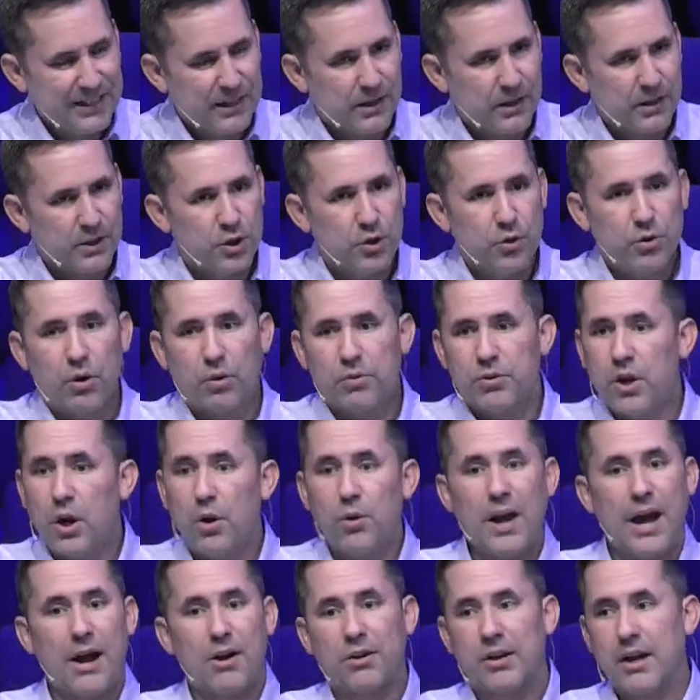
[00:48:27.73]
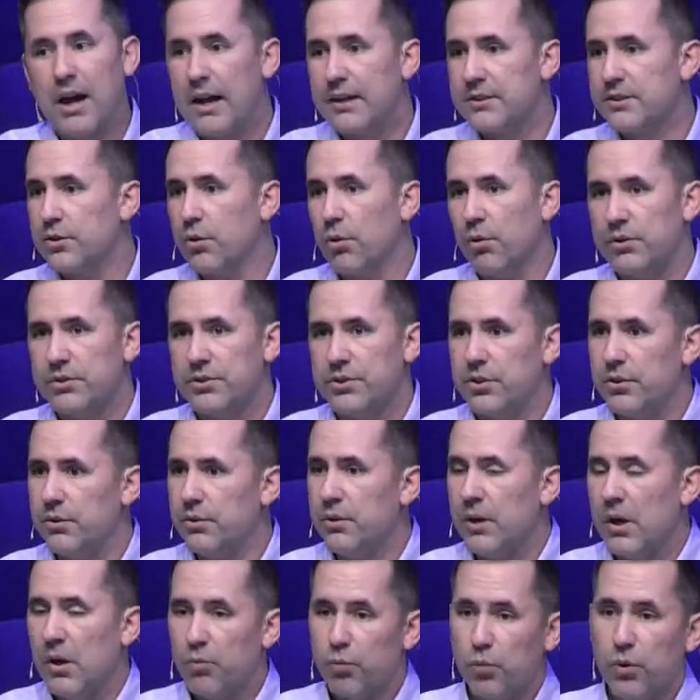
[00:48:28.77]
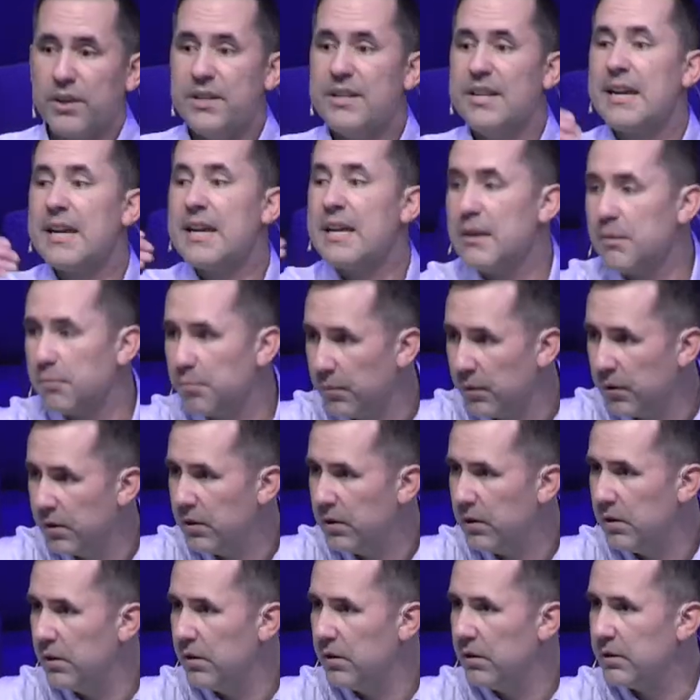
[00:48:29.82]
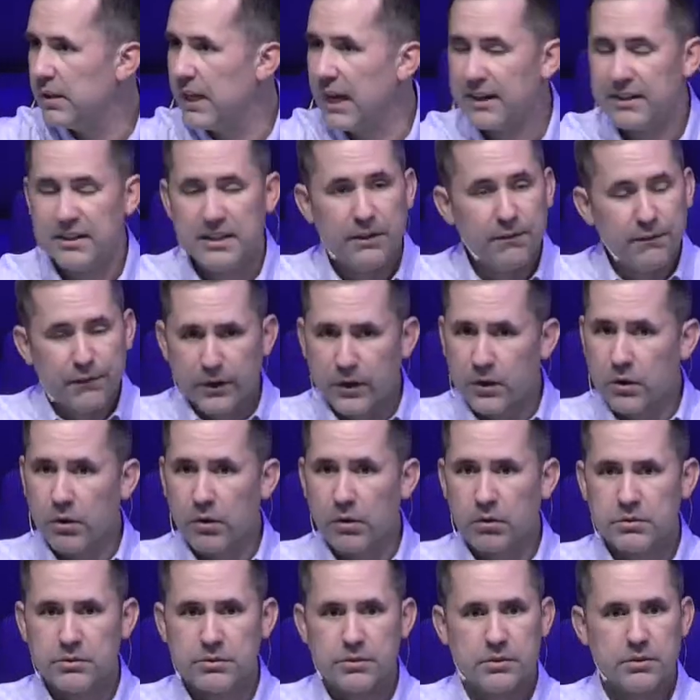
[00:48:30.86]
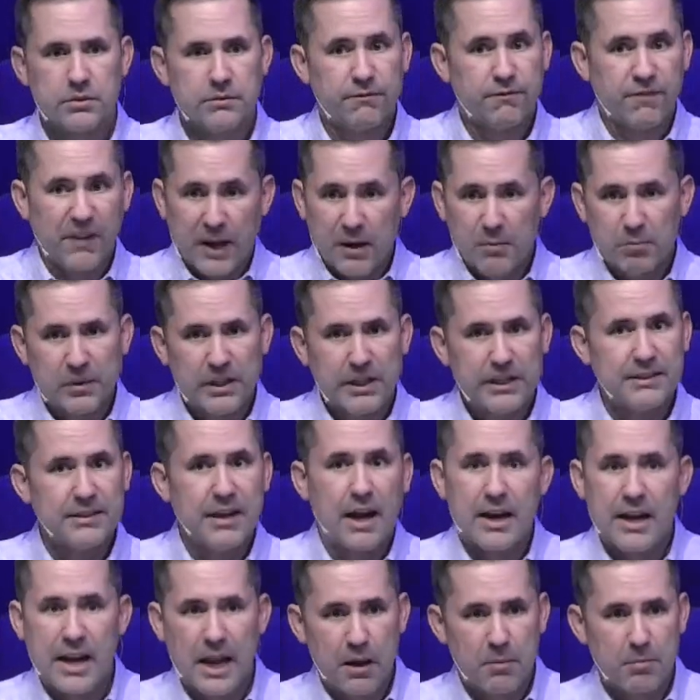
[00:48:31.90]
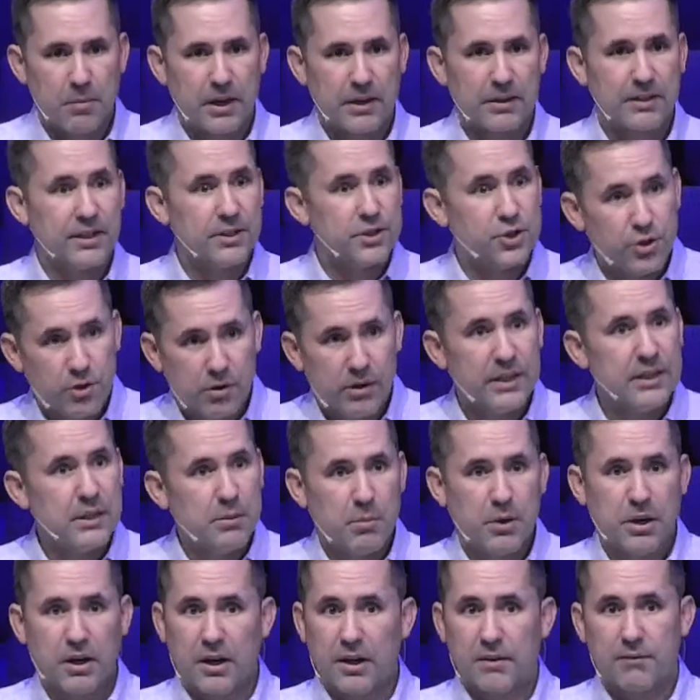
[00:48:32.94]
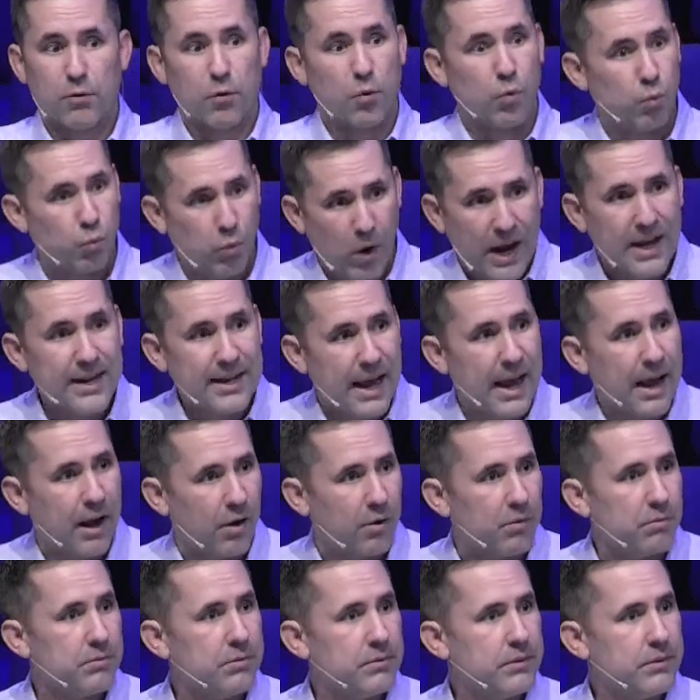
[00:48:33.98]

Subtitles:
You don't know how God's going to redeem that difficult family dynamic that you're in the middle of right now.